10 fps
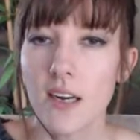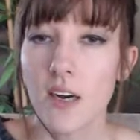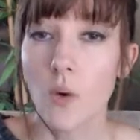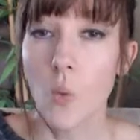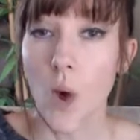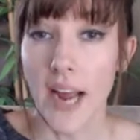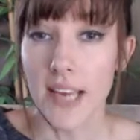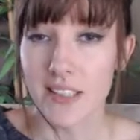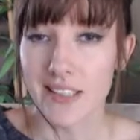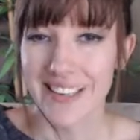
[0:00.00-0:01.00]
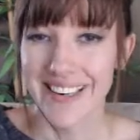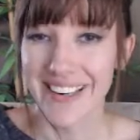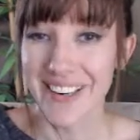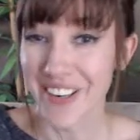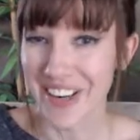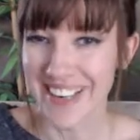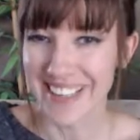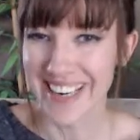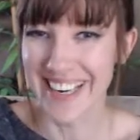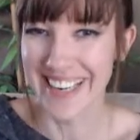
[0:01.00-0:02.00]
wild god.
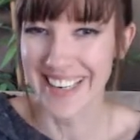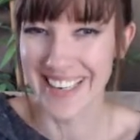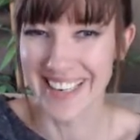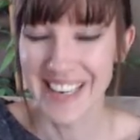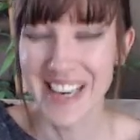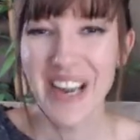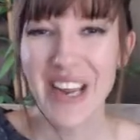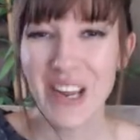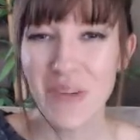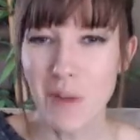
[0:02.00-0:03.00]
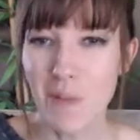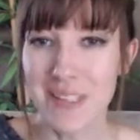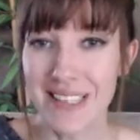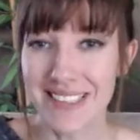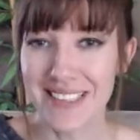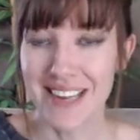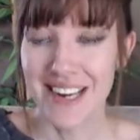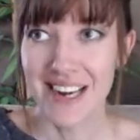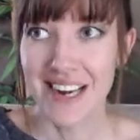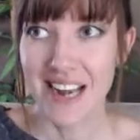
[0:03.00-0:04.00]
He represents
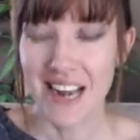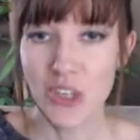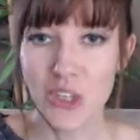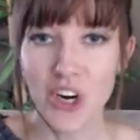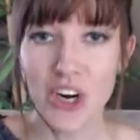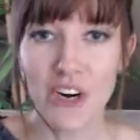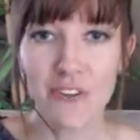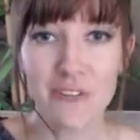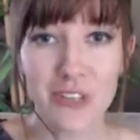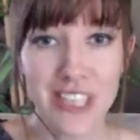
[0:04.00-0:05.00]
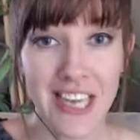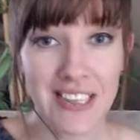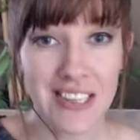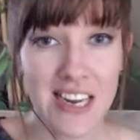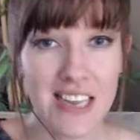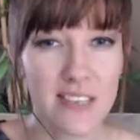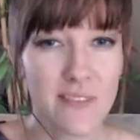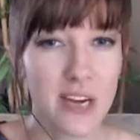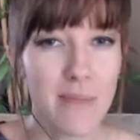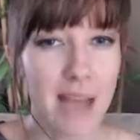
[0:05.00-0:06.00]
nature, fertility. He's the
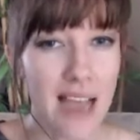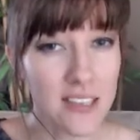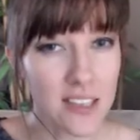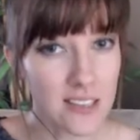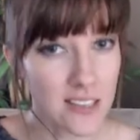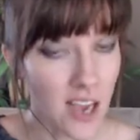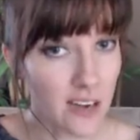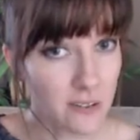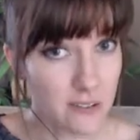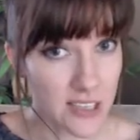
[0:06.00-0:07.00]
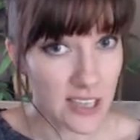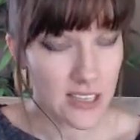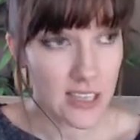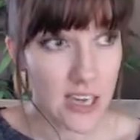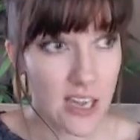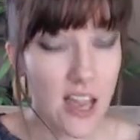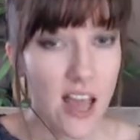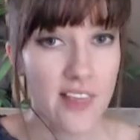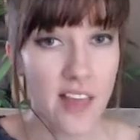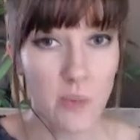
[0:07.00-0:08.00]
very masculine side of fertility,
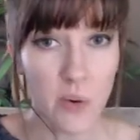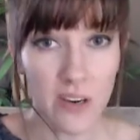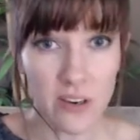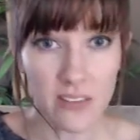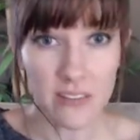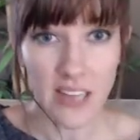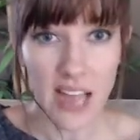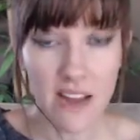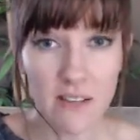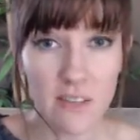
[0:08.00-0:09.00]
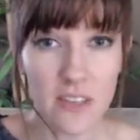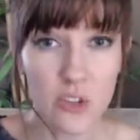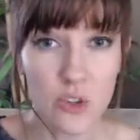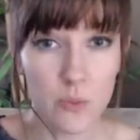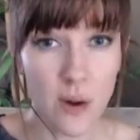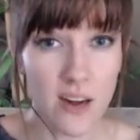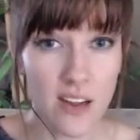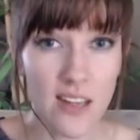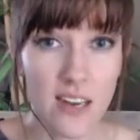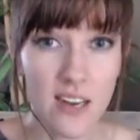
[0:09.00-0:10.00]
that bringer of life, the spark
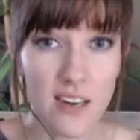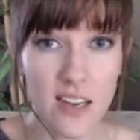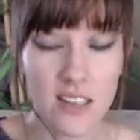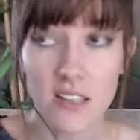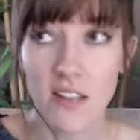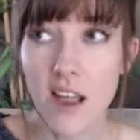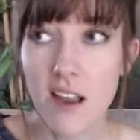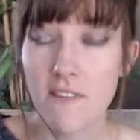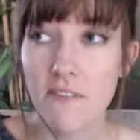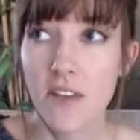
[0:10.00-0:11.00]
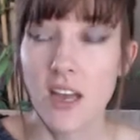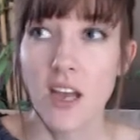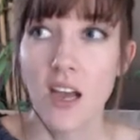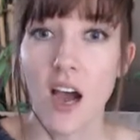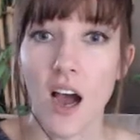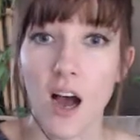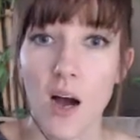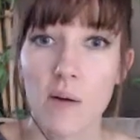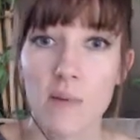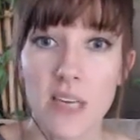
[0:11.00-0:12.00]
that ignites life.
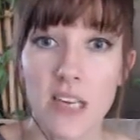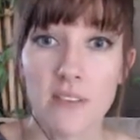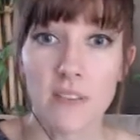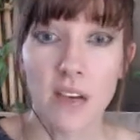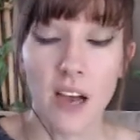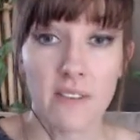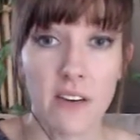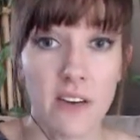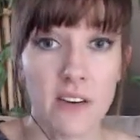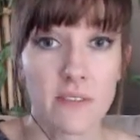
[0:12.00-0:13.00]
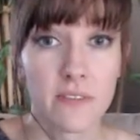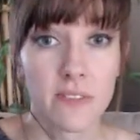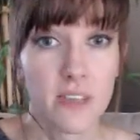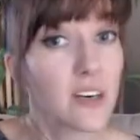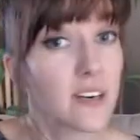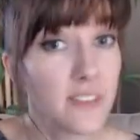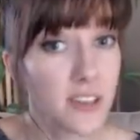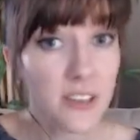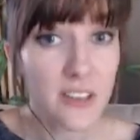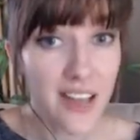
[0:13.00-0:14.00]
He's a very
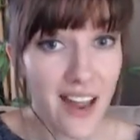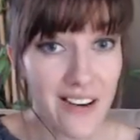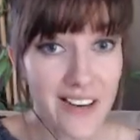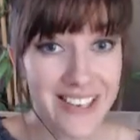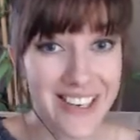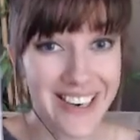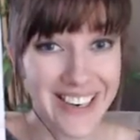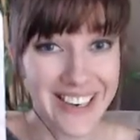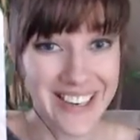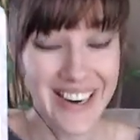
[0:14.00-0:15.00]
virile character,